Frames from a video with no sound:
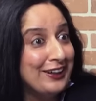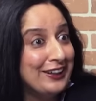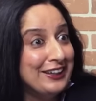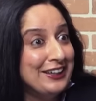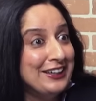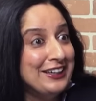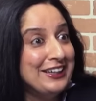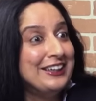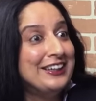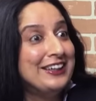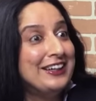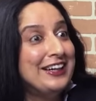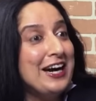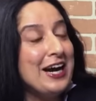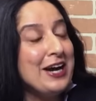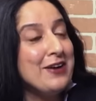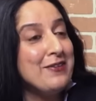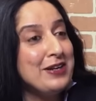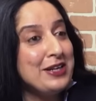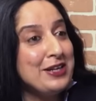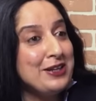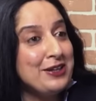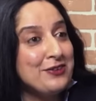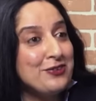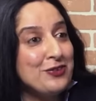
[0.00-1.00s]
Yeah. I
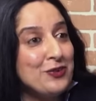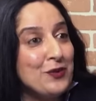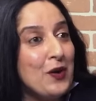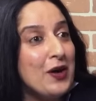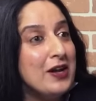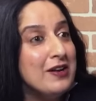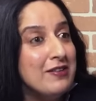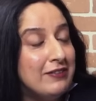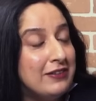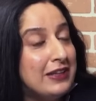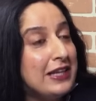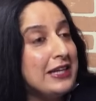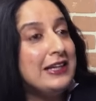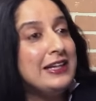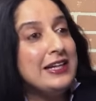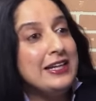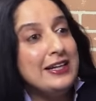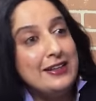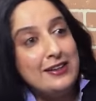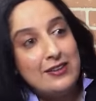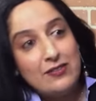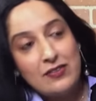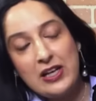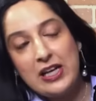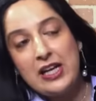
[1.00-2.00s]
mean, it is so. Un- they
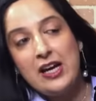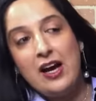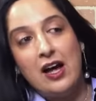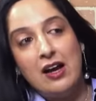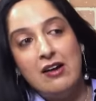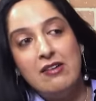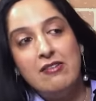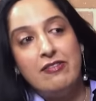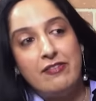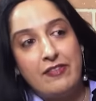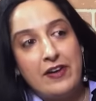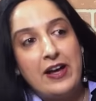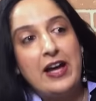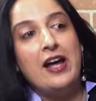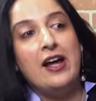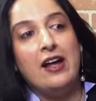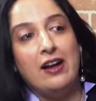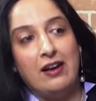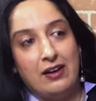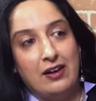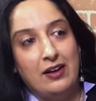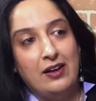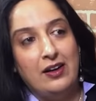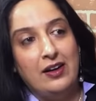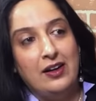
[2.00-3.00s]
think it's very
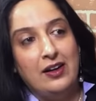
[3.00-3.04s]
unfair.